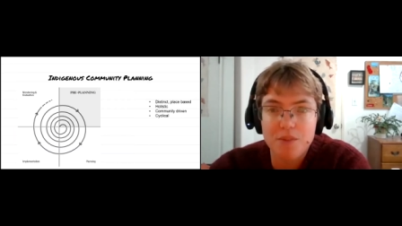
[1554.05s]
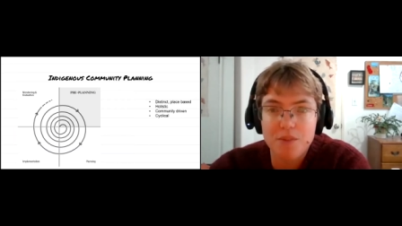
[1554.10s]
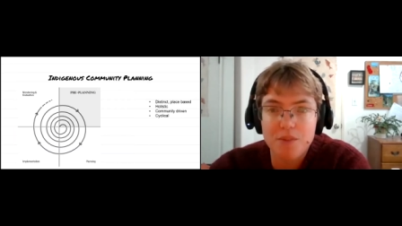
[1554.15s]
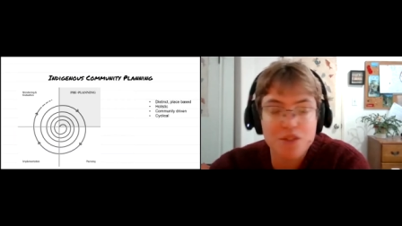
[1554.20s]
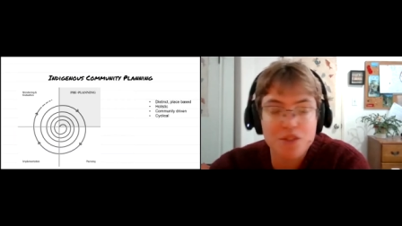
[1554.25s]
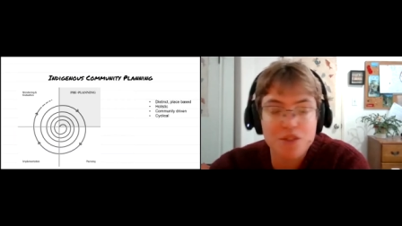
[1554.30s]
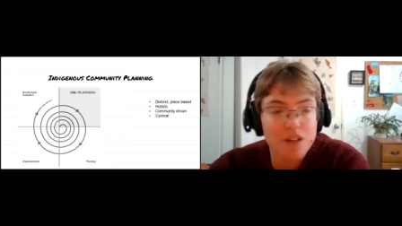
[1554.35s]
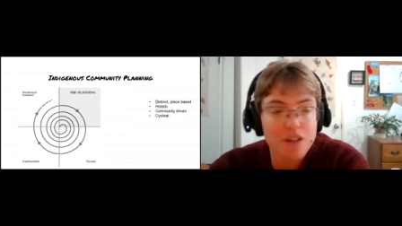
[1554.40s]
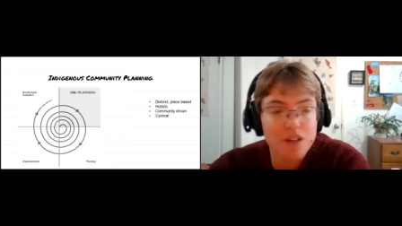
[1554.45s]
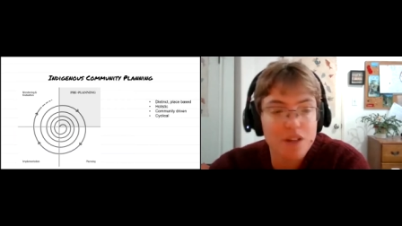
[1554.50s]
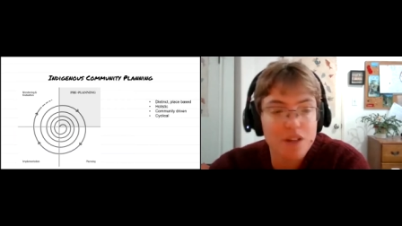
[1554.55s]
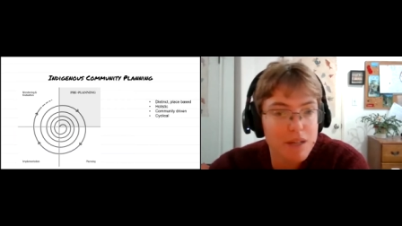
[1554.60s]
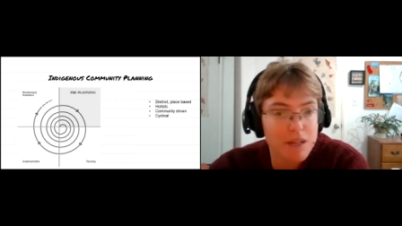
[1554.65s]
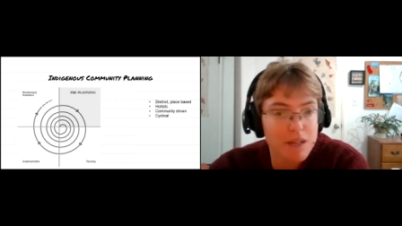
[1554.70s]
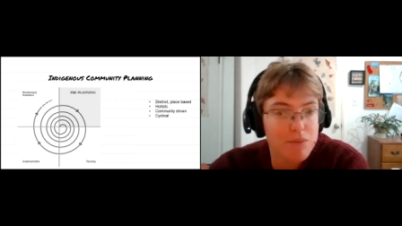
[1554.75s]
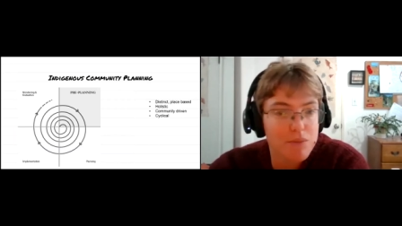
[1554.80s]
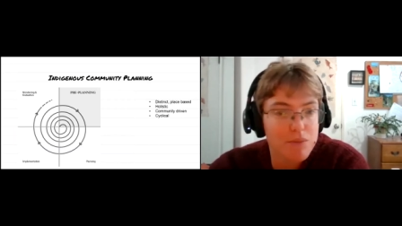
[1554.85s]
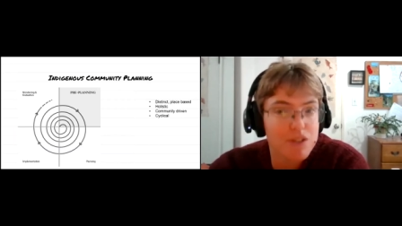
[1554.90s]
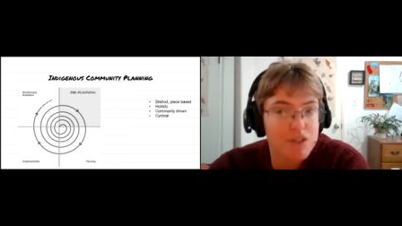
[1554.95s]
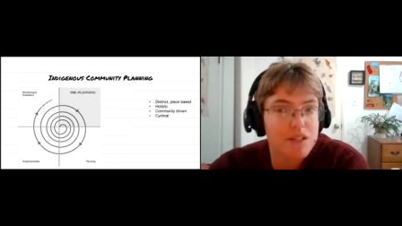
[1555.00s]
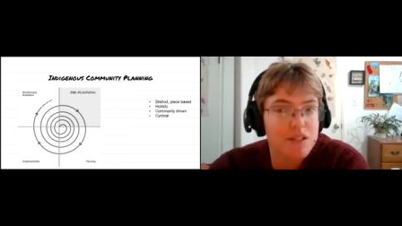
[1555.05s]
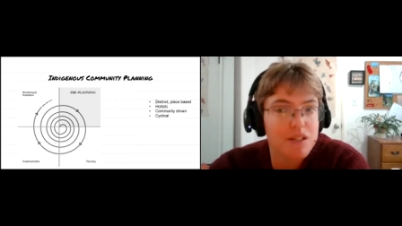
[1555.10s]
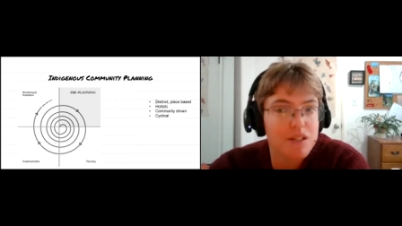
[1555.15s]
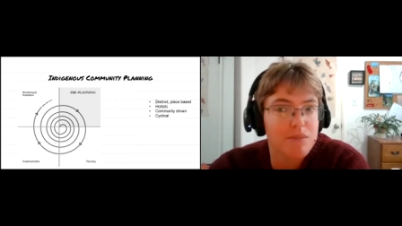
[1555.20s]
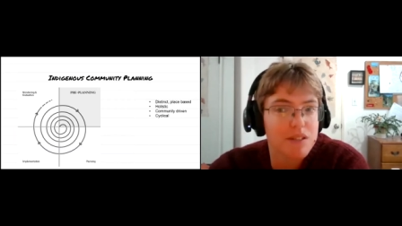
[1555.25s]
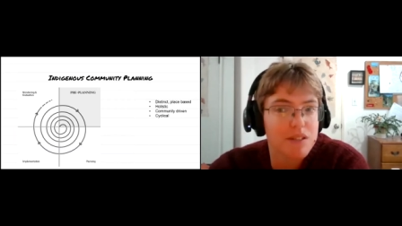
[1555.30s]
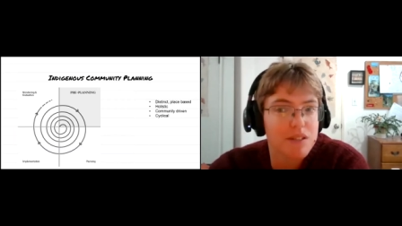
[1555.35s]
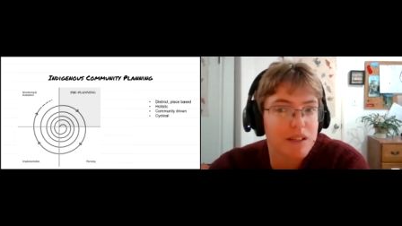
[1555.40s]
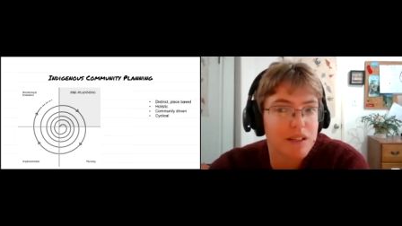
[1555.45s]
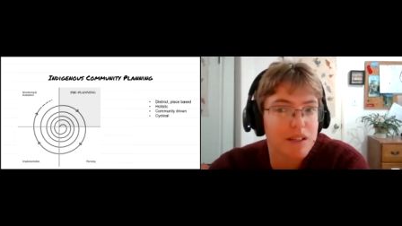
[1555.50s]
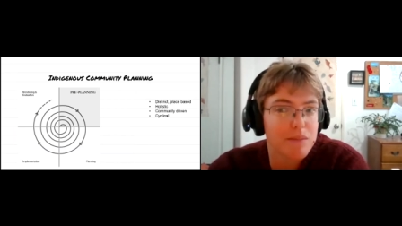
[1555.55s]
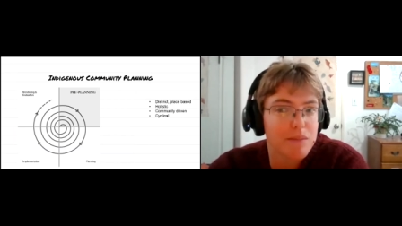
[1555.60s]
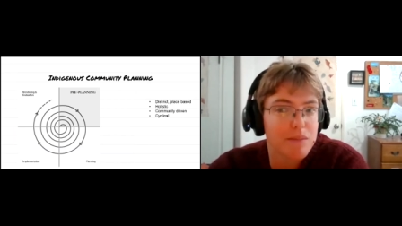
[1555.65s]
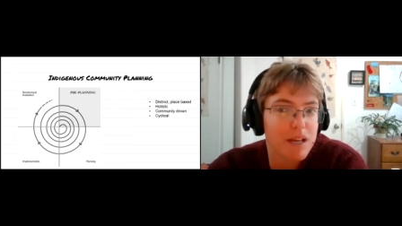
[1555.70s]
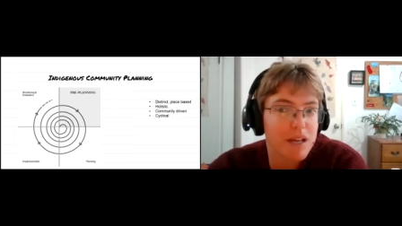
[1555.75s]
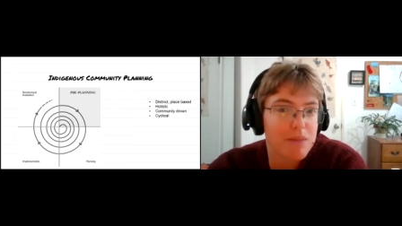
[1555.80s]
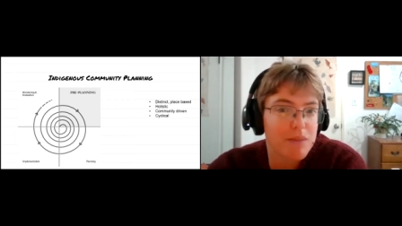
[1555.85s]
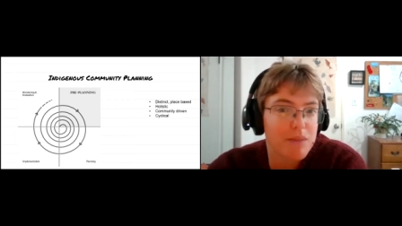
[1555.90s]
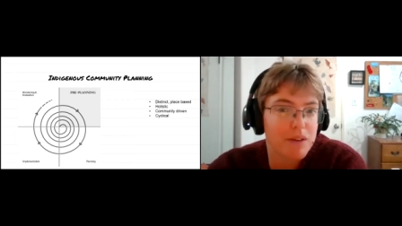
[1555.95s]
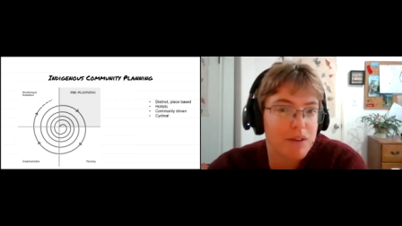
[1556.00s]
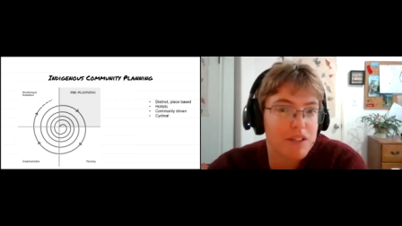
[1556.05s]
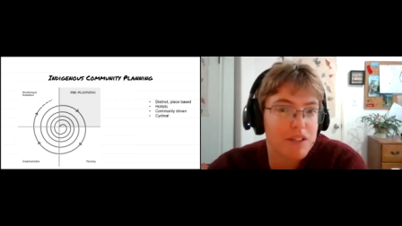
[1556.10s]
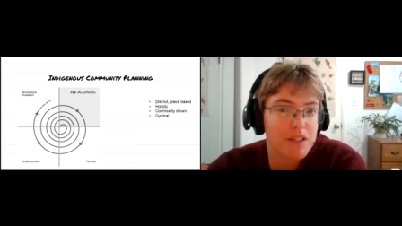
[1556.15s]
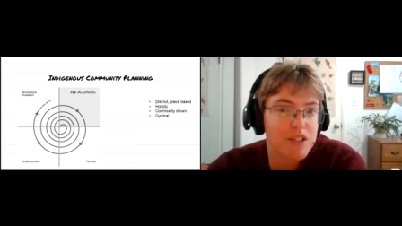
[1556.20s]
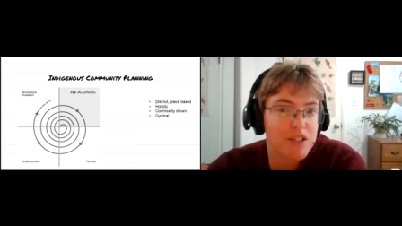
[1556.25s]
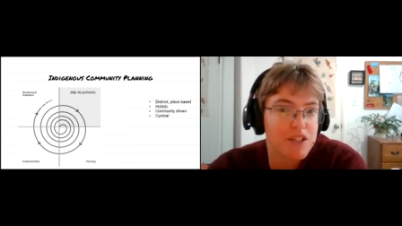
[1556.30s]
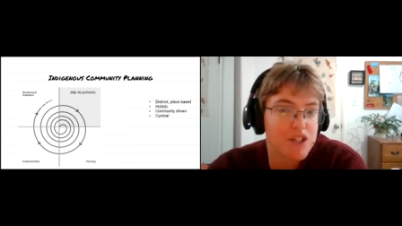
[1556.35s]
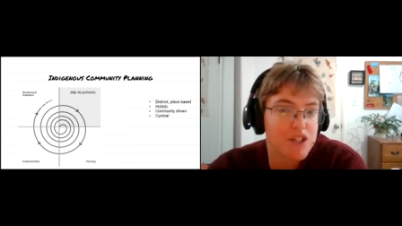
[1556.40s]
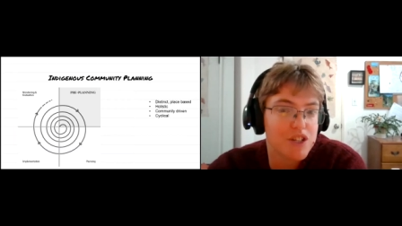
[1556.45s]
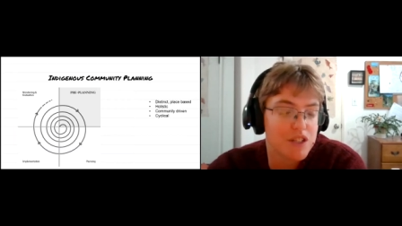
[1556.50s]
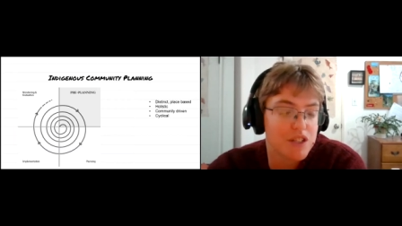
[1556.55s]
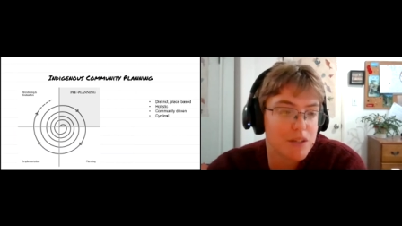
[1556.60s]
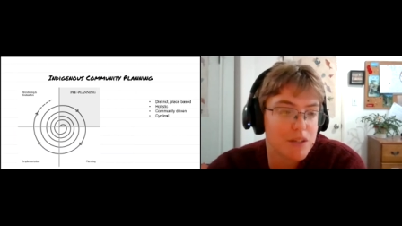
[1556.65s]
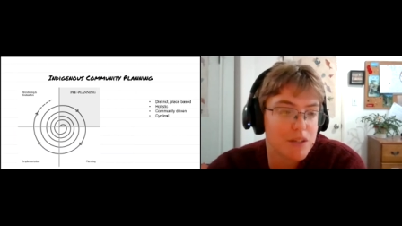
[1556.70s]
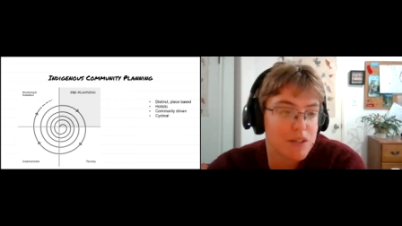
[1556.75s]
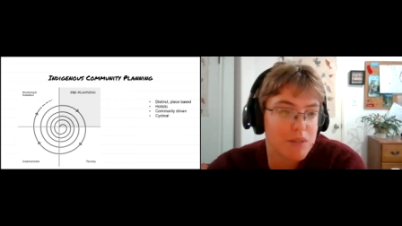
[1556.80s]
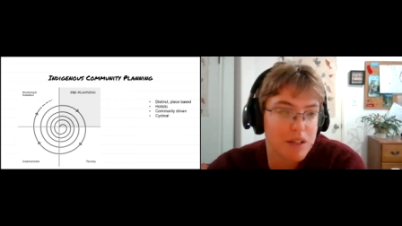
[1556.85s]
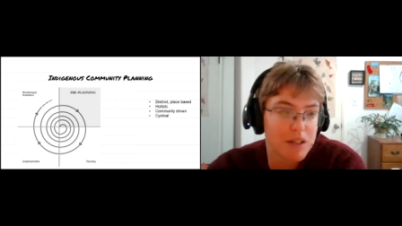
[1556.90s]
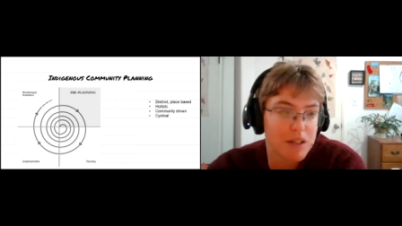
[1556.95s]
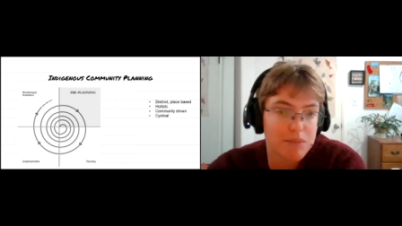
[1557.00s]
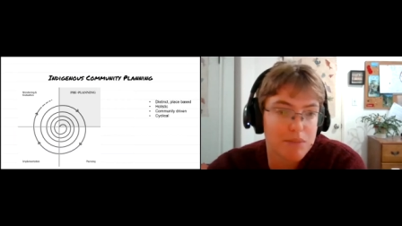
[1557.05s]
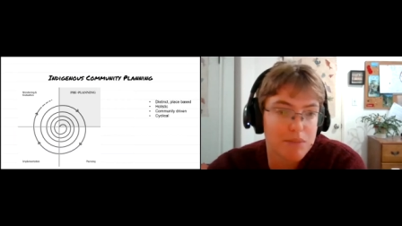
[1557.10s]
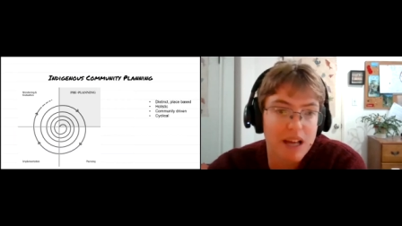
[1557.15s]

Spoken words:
there's not many more statements I can make about Indigenous community